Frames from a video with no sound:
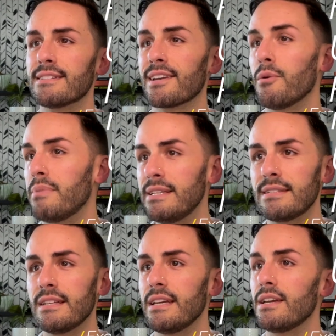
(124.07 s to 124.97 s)
like
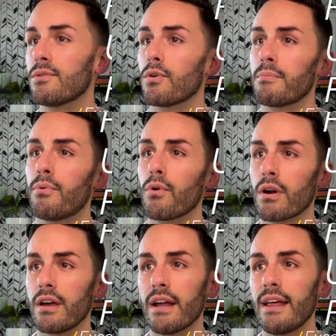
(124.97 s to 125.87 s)
obesity or poor
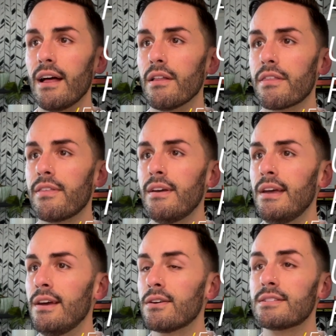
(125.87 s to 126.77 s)
gut health,
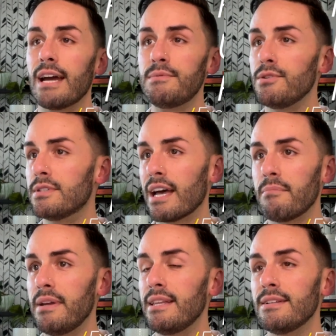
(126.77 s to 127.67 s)
type 2
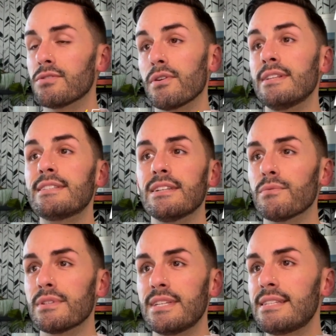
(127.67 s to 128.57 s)
diabetes, or
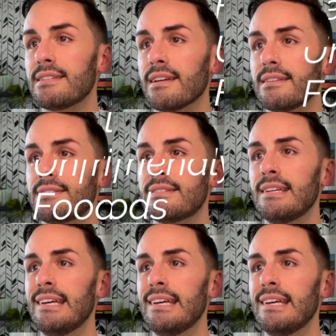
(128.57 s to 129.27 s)
insulin resistance,